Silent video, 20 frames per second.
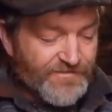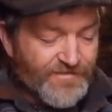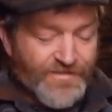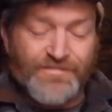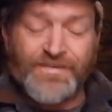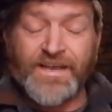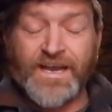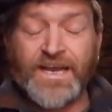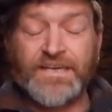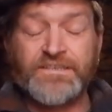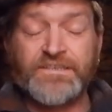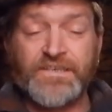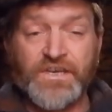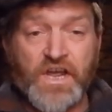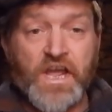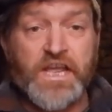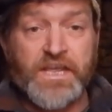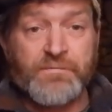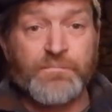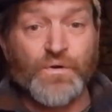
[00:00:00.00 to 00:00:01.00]
if it had a
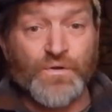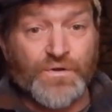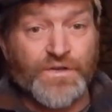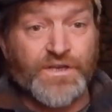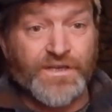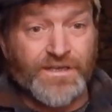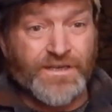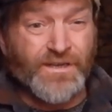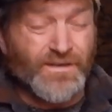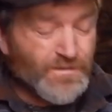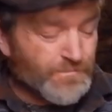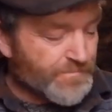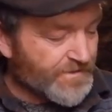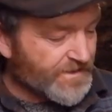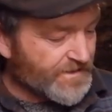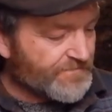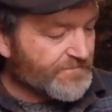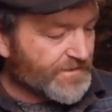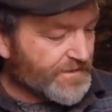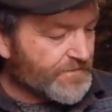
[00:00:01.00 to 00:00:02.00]
name on it,
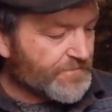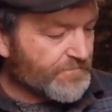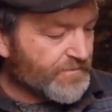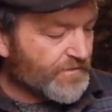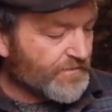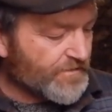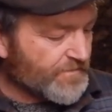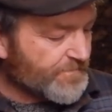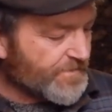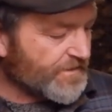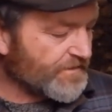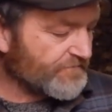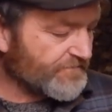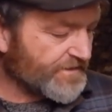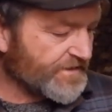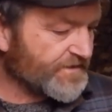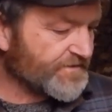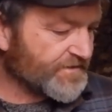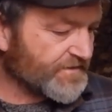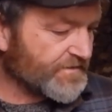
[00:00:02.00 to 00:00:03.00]
it'd probably be a
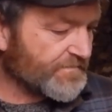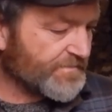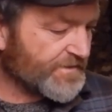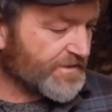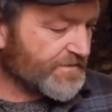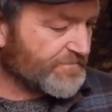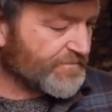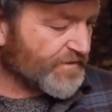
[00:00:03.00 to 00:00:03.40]
reasonably